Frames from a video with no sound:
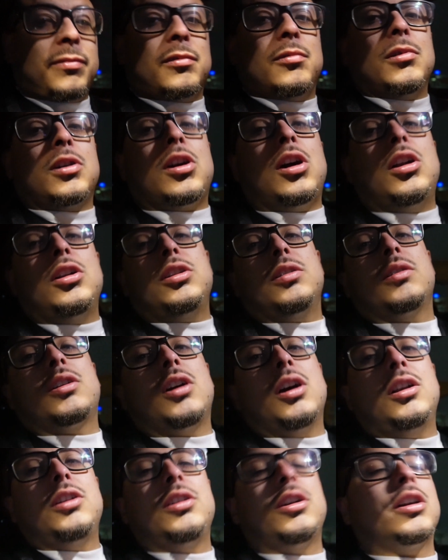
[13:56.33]
What color
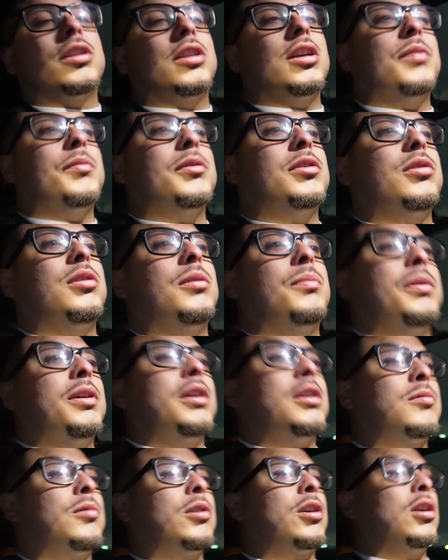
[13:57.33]
y'all think I'm gonna do the
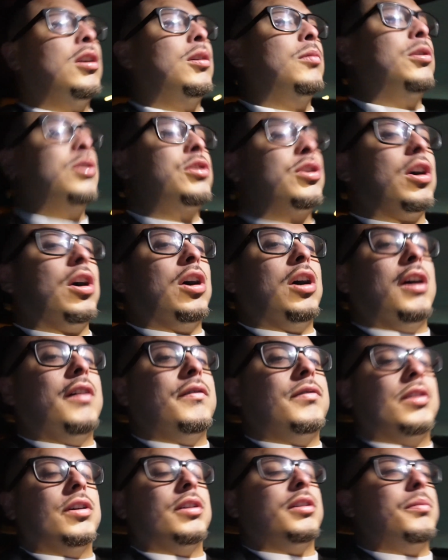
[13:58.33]
Benz? What color would y'all
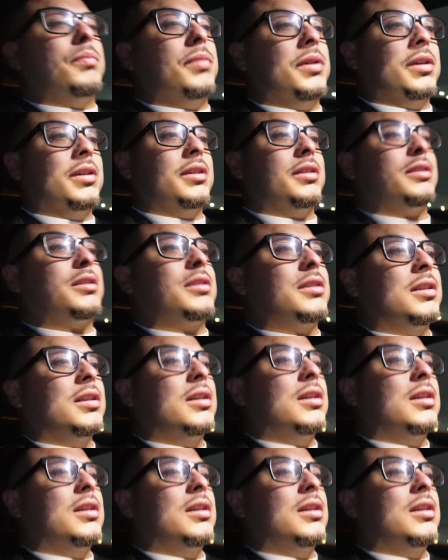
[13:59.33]
have done the Benz?